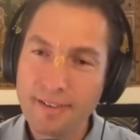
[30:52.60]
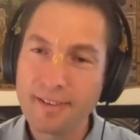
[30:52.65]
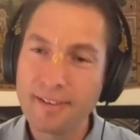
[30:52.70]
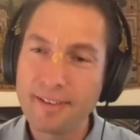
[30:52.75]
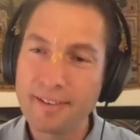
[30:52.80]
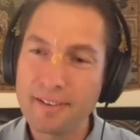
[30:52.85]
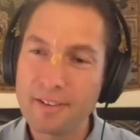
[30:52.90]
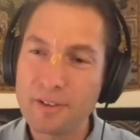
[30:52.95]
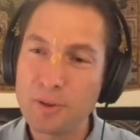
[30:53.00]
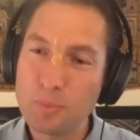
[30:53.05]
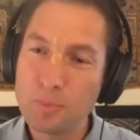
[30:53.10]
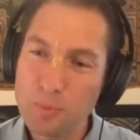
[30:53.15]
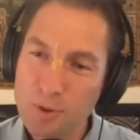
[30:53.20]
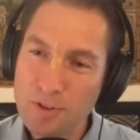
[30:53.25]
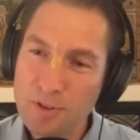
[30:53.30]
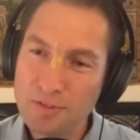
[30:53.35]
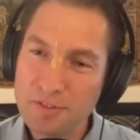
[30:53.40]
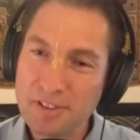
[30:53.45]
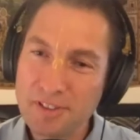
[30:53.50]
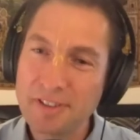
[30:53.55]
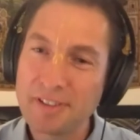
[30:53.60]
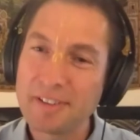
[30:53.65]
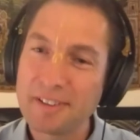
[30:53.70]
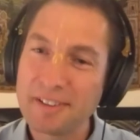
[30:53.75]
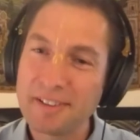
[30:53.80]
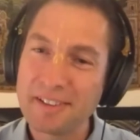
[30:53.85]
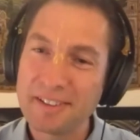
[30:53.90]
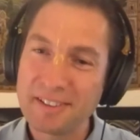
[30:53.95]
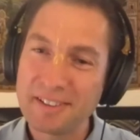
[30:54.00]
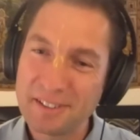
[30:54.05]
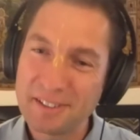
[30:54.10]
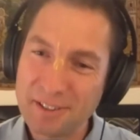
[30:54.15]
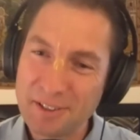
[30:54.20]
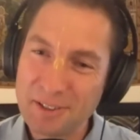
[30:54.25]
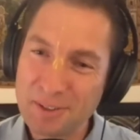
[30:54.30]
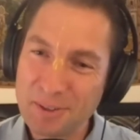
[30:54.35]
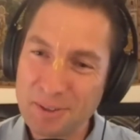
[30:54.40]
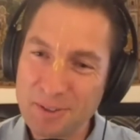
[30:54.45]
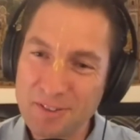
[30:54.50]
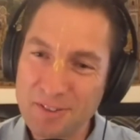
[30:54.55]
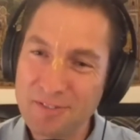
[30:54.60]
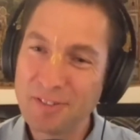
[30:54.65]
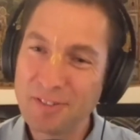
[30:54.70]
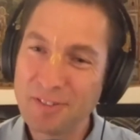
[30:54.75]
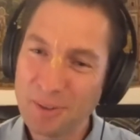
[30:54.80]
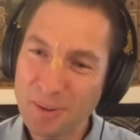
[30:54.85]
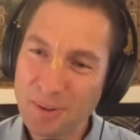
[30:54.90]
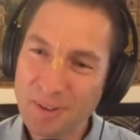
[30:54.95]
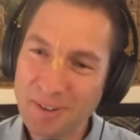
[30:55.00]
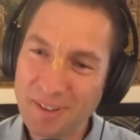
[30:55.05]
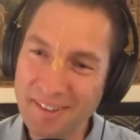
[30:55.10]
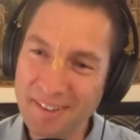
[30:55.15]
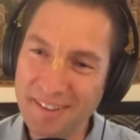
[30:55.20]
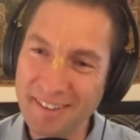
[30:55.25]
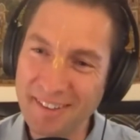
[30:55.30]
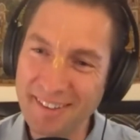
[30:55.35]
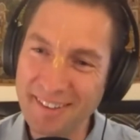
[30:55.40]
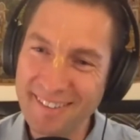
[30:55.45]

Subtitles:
you moved to Florida